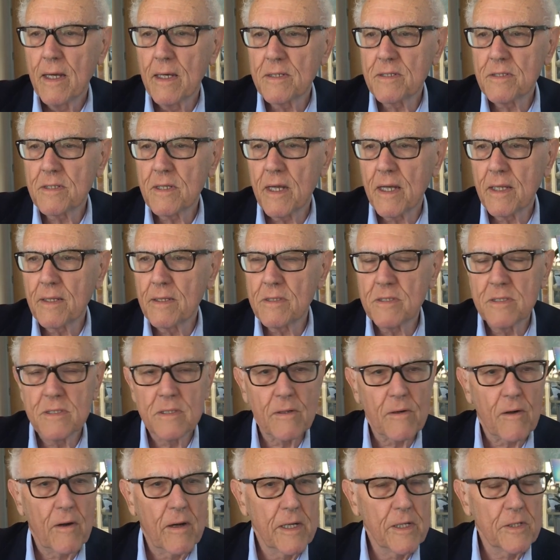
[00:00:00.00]
saying this is
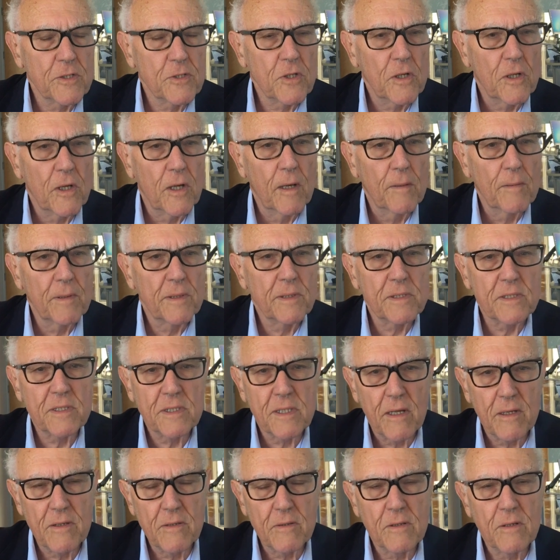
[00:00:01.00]
a great job and this is
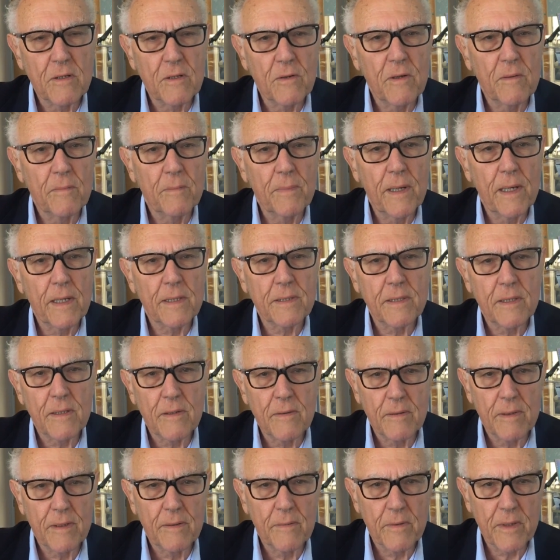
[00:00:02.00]
how you can do it
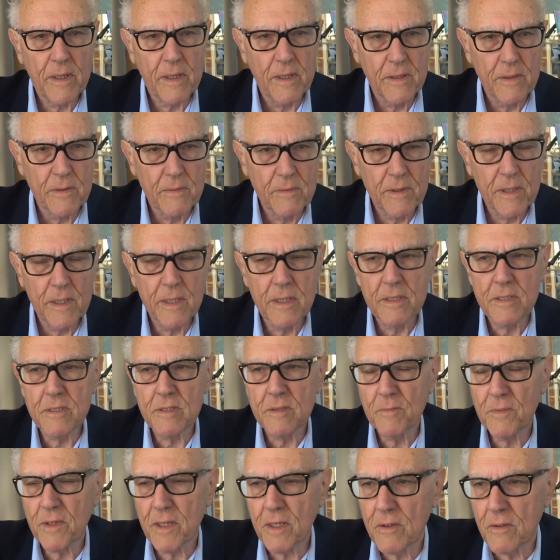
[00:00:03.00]
better and we can do this
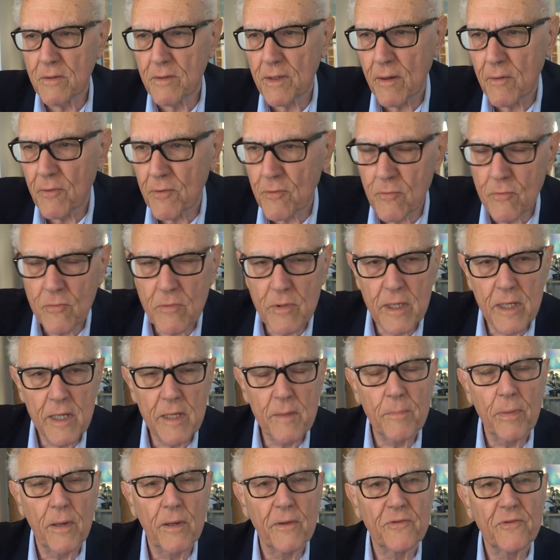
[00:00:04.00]
and we can do that, with a really
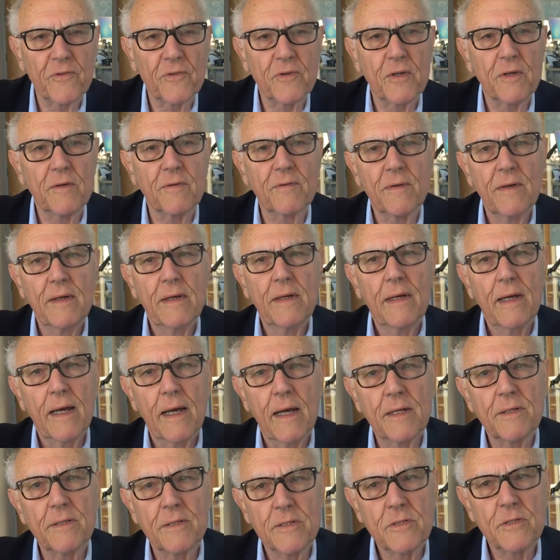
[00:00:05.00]
positive
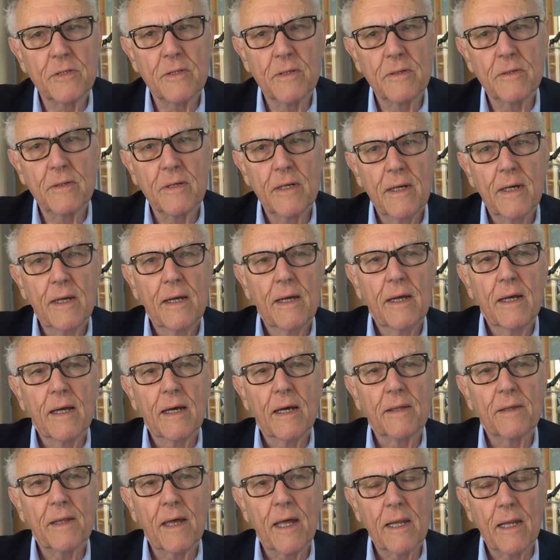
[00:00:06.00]
attitude.
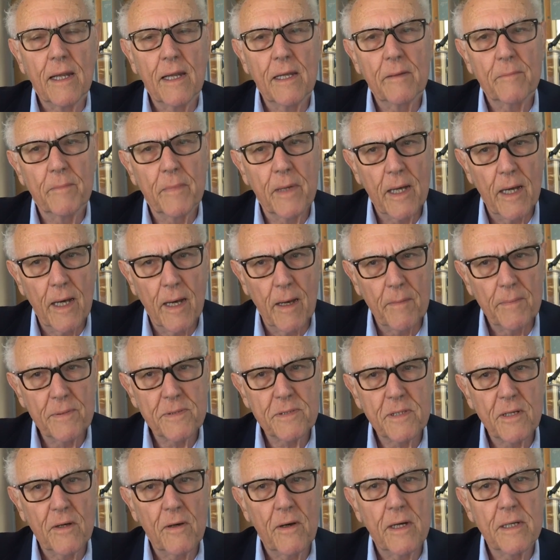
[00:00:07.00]
And that lit me up,
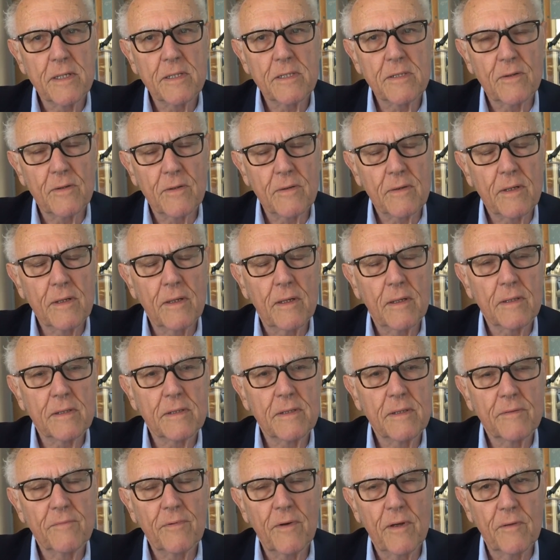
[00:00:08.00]
so I sort of got
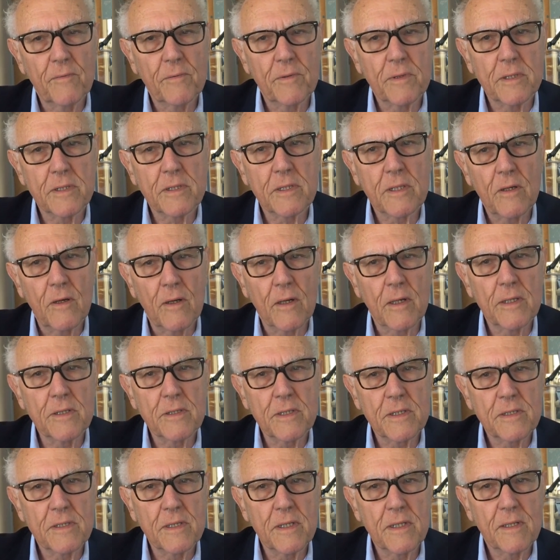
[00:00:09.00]
involved with this college.
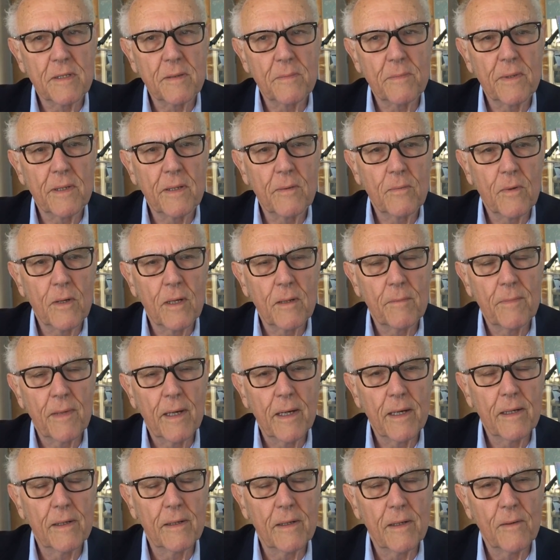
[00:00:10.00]
It seemed to be where
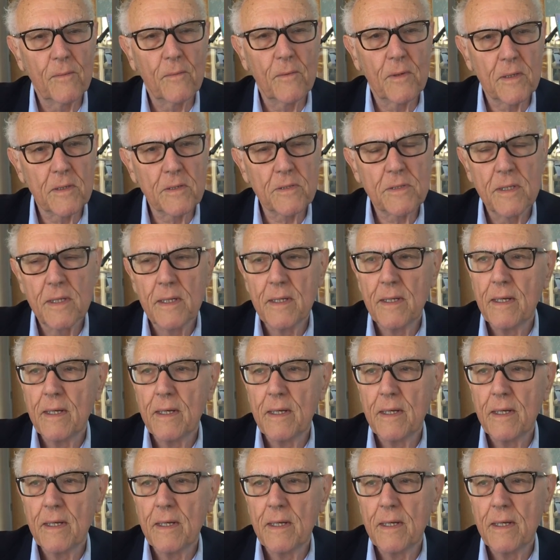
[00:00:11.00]
my heart was.